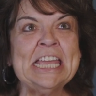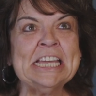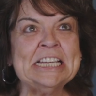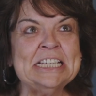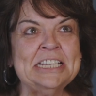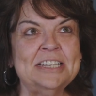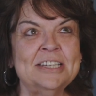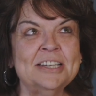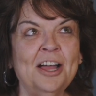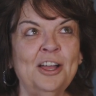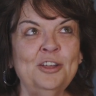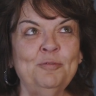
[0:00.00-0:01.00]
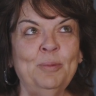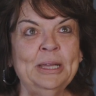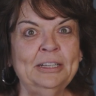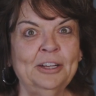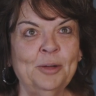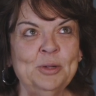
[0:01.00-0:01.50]
and I've
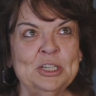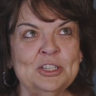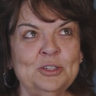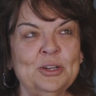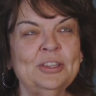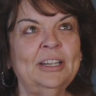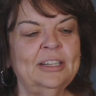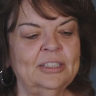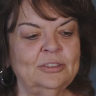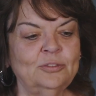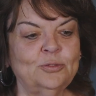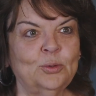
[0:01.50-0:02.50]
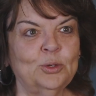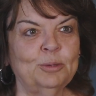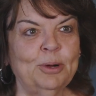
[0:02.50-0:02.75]
been coming to North Iron for